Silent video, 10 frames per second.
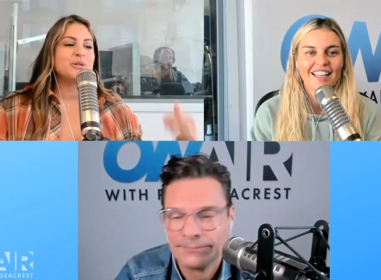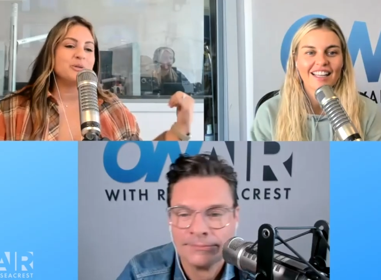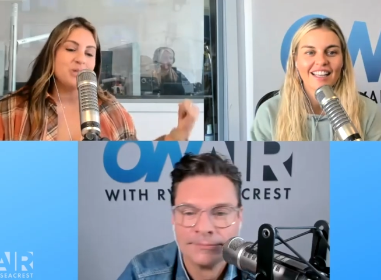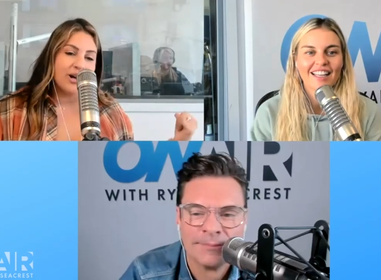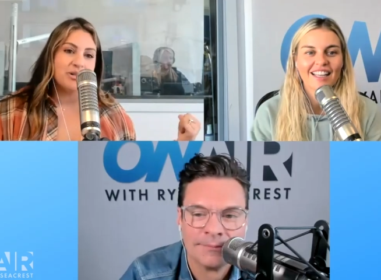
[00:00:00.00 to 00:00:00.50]

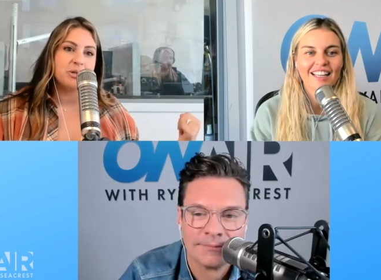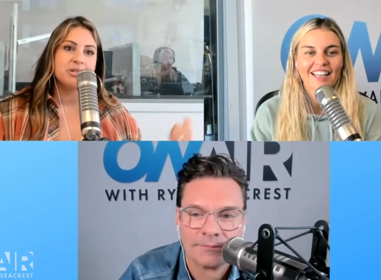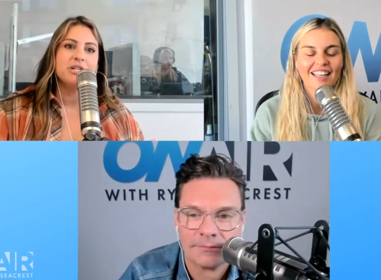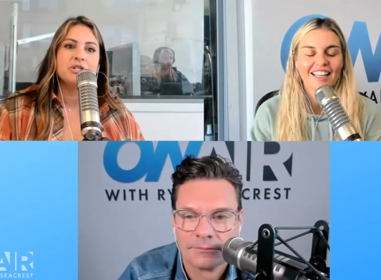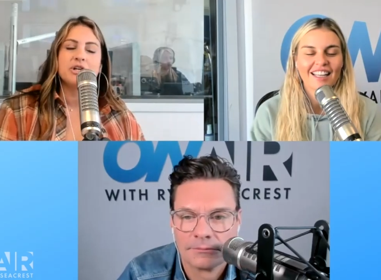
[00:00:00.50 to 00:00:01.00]
Speaker 1: So I was talking
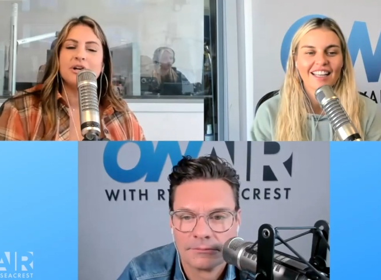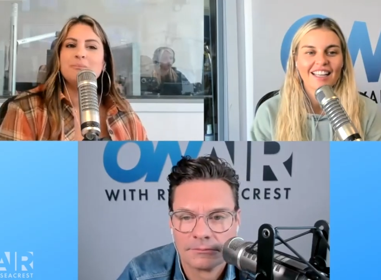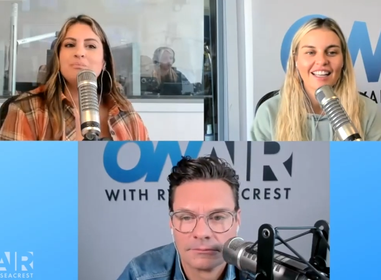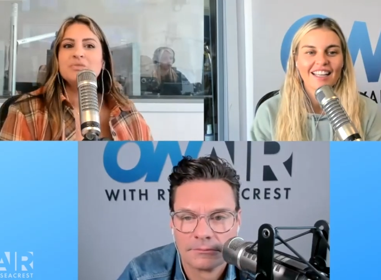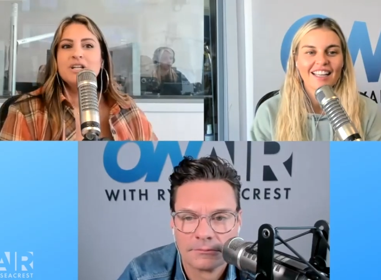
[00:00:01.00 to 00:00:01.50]
to her
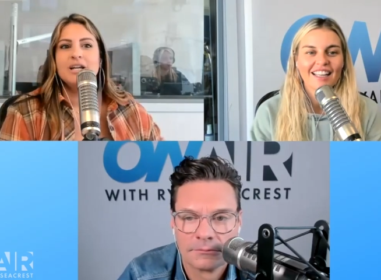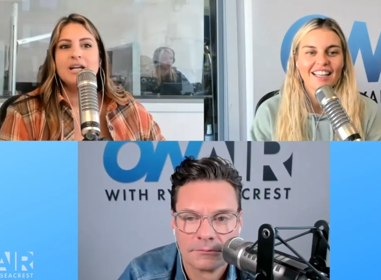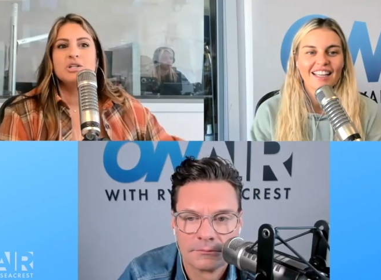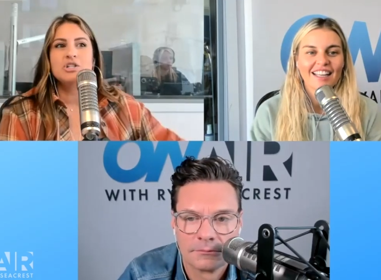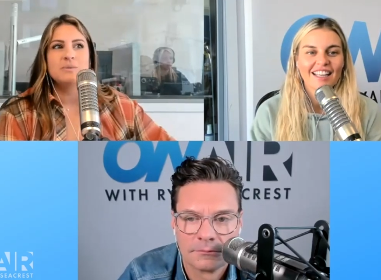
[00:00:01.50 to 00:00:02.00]
teacher,
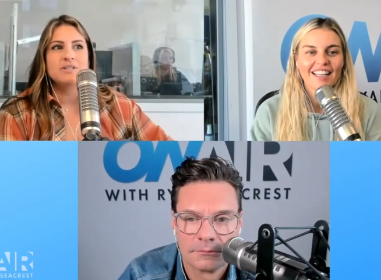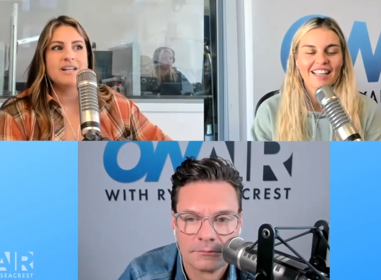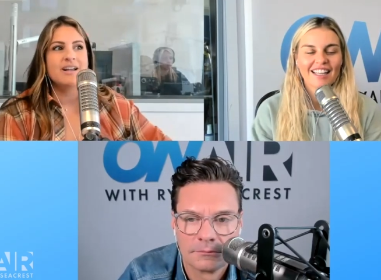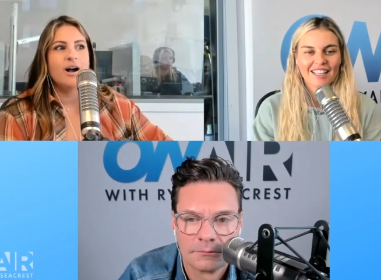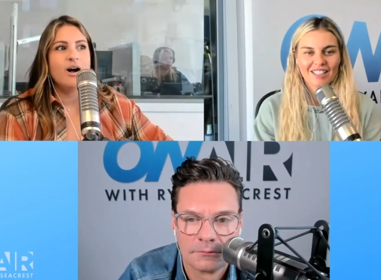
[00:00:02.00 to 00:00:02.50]
and she
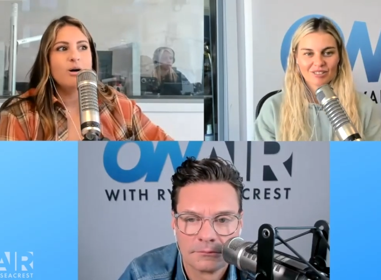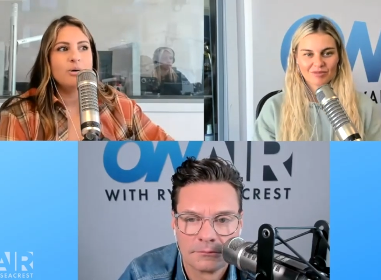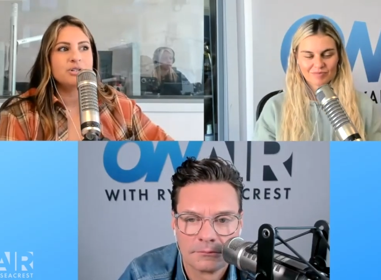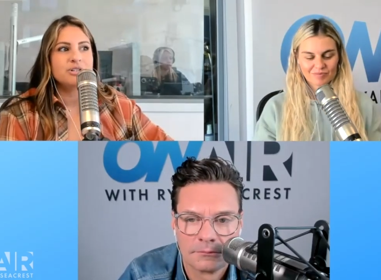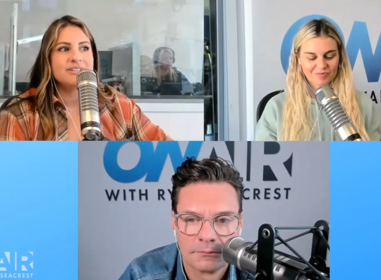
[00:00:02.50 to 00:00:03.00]
was like,
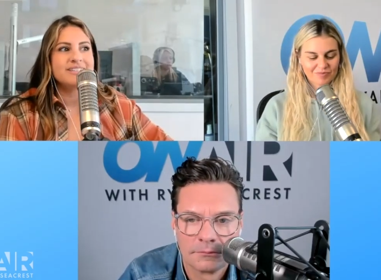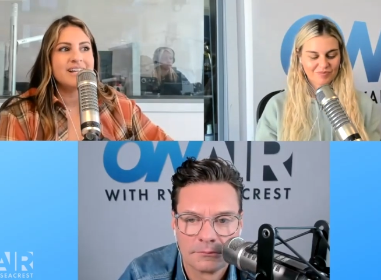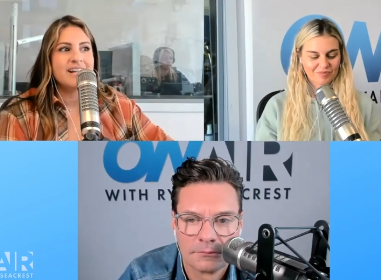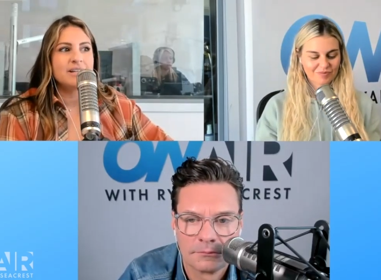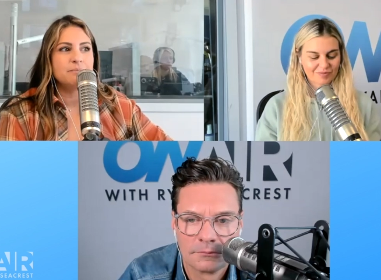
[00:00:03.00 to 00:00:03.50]
oh, she
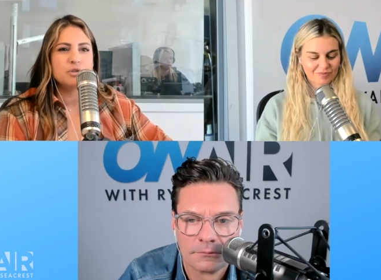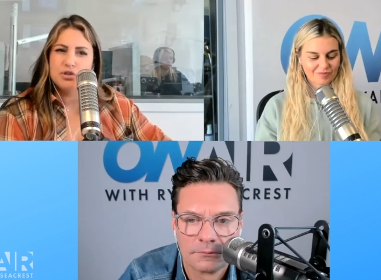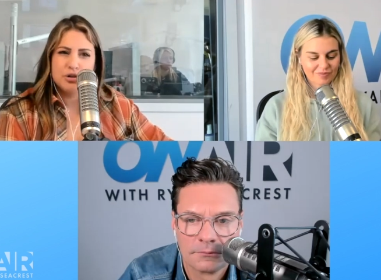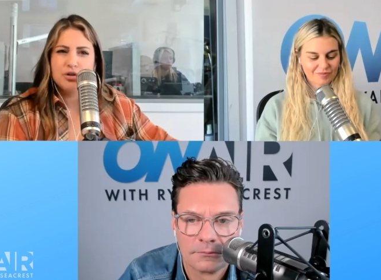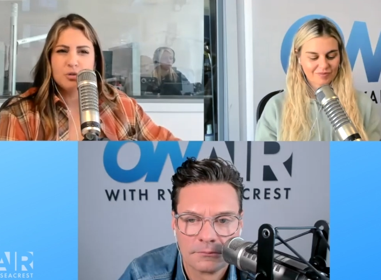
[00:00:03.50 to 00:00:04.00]
was like,
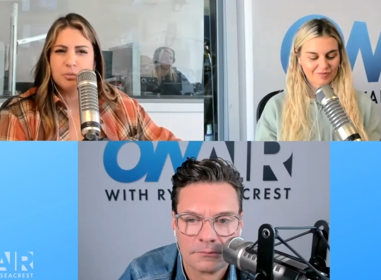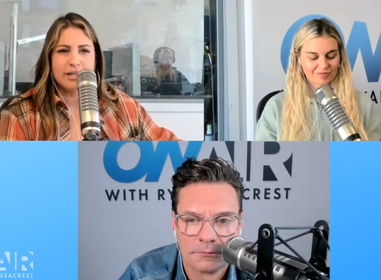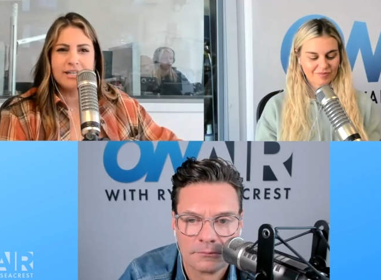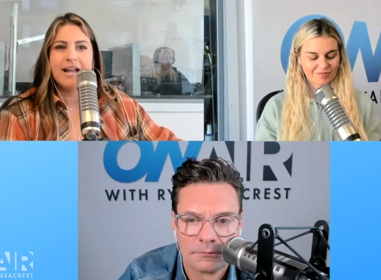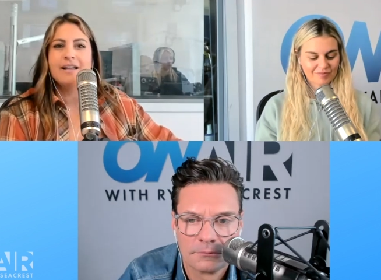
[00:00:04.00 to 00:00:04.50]
so do you
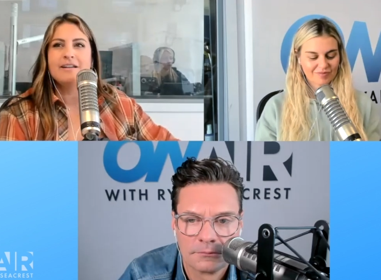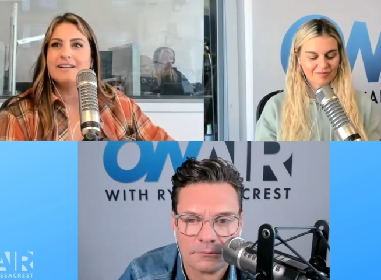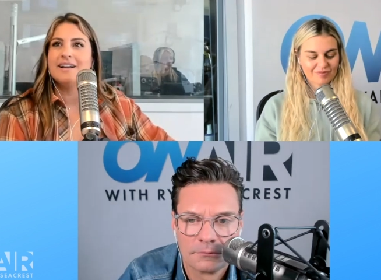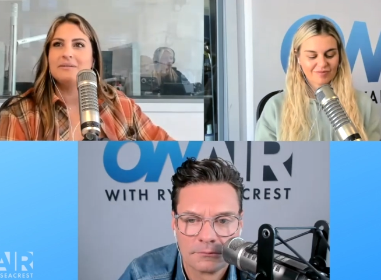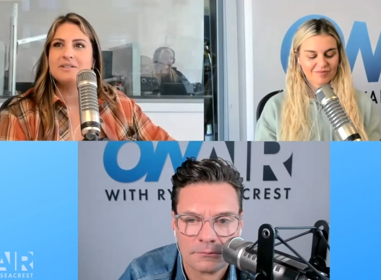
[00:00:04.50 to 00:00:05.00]
spray tan?
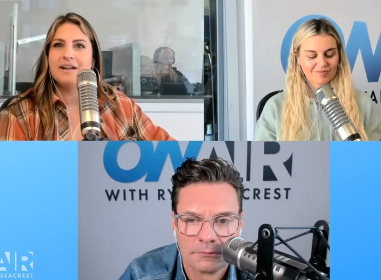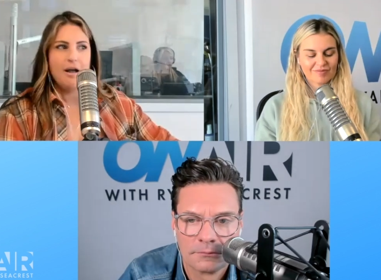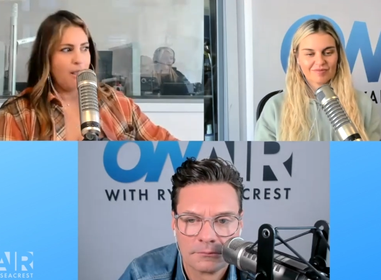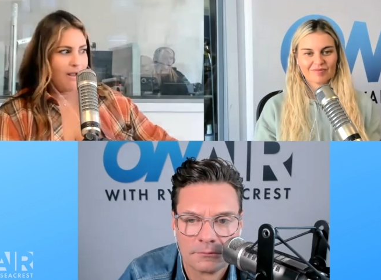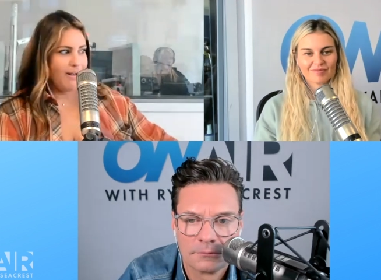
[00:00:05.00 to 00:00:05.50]
And I was
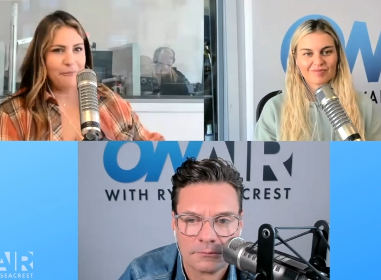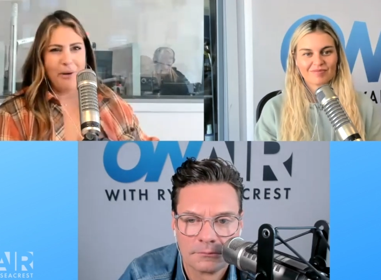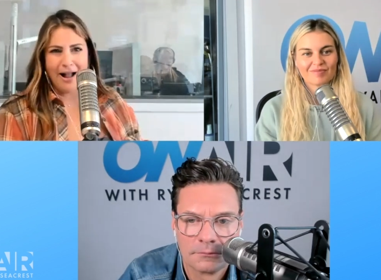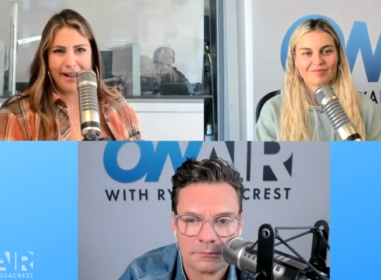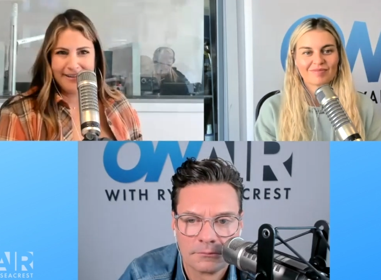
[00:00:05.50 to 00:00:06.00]
like,
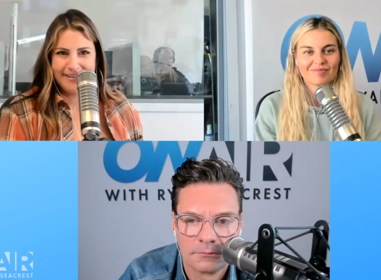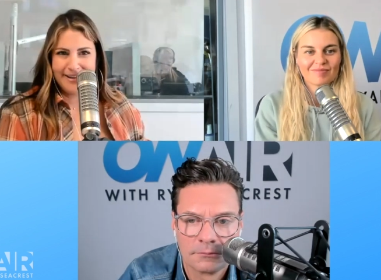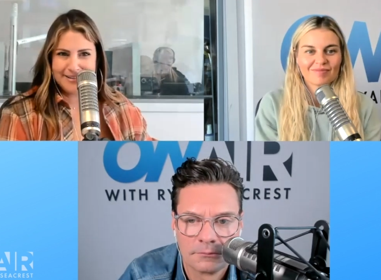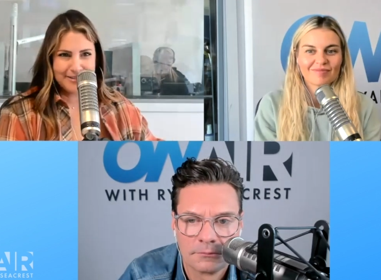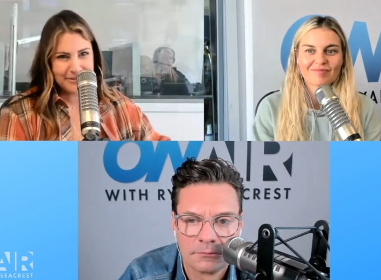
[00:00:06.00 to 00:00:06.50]
why?
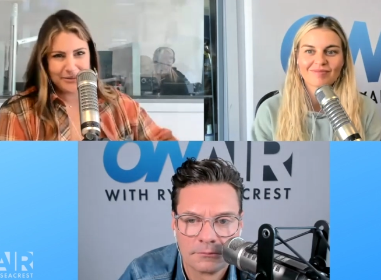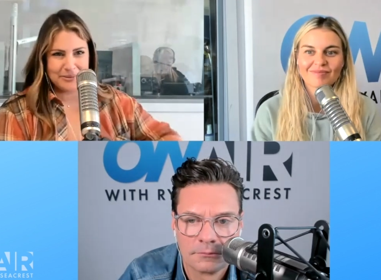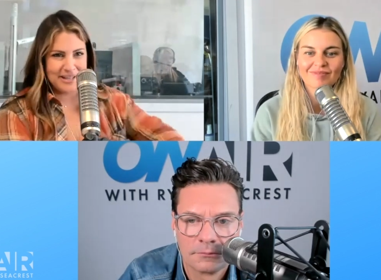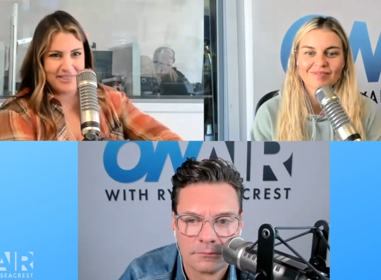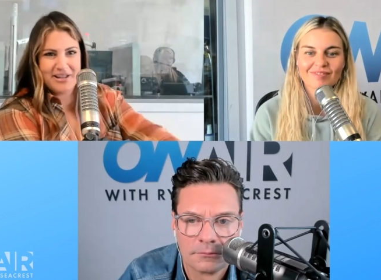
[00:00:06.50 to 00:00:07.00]
Yes, I do.
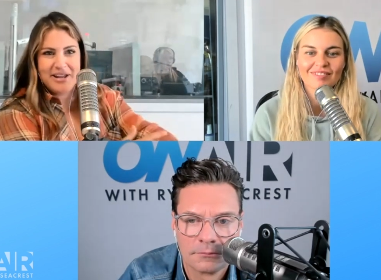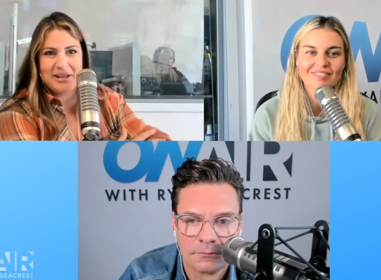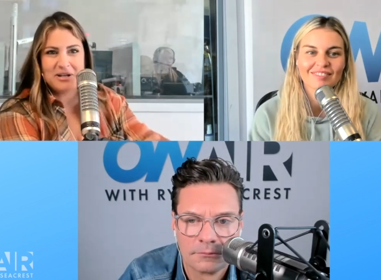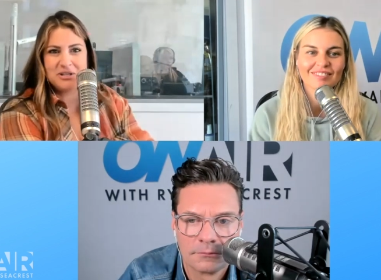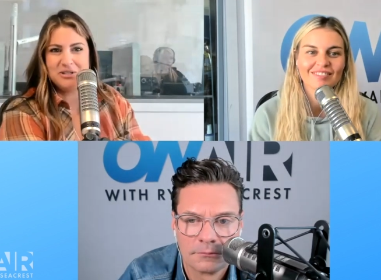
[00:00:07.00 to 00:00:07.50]
Like
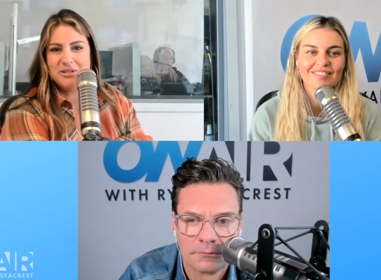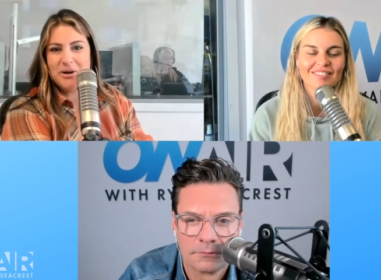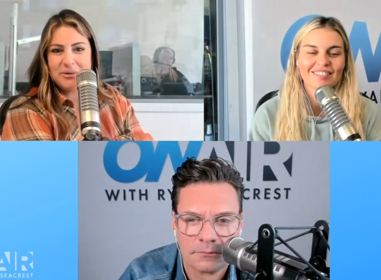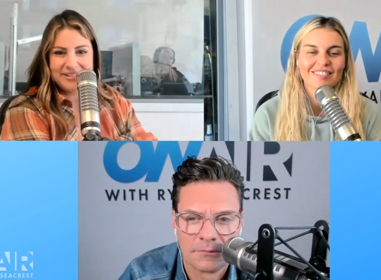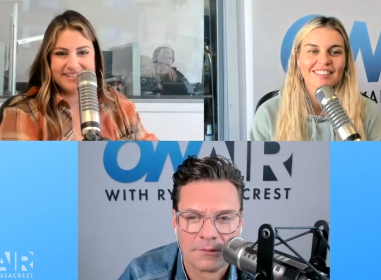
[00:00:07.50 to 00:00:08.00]
thinking like
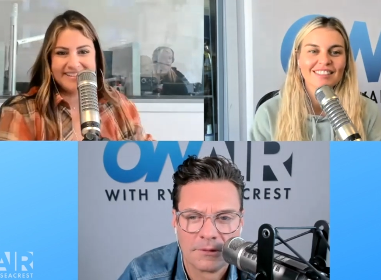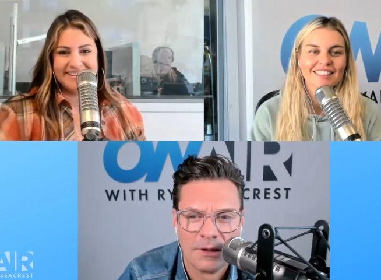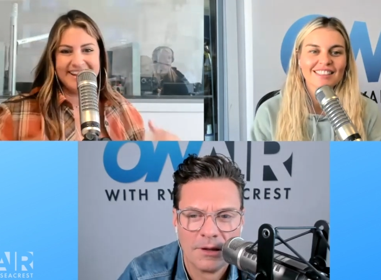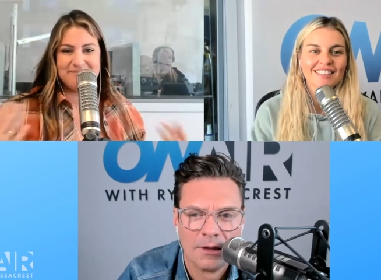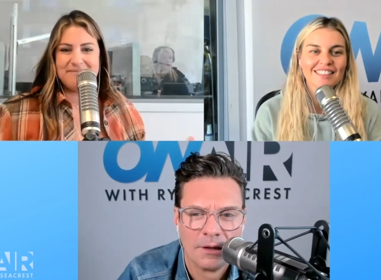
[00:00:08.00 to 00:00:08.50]
she's
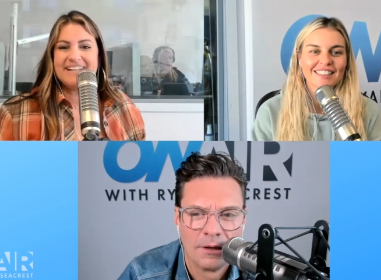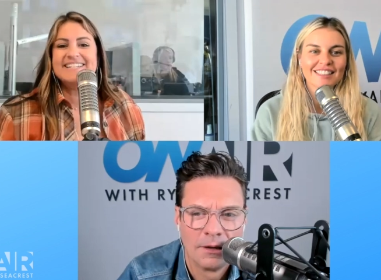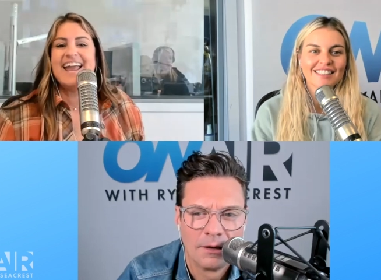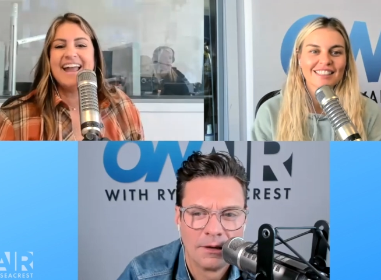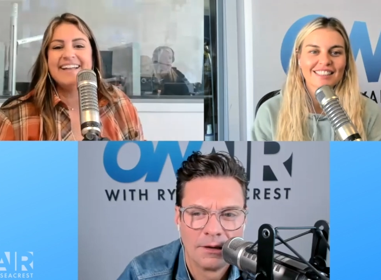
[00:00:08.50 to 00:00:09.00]
noticing like
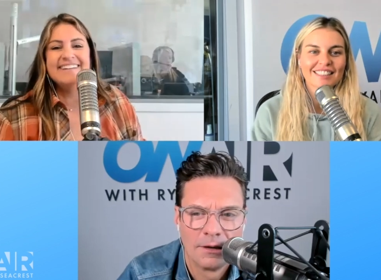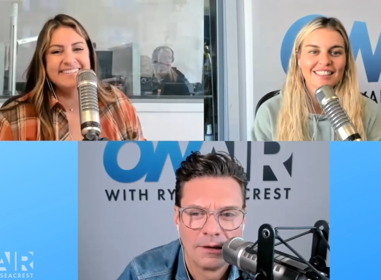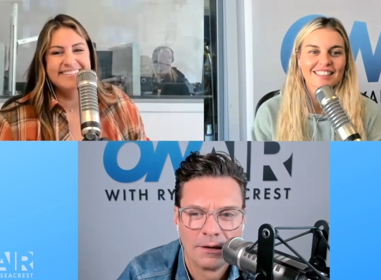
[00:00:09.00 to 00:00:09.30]
my tan.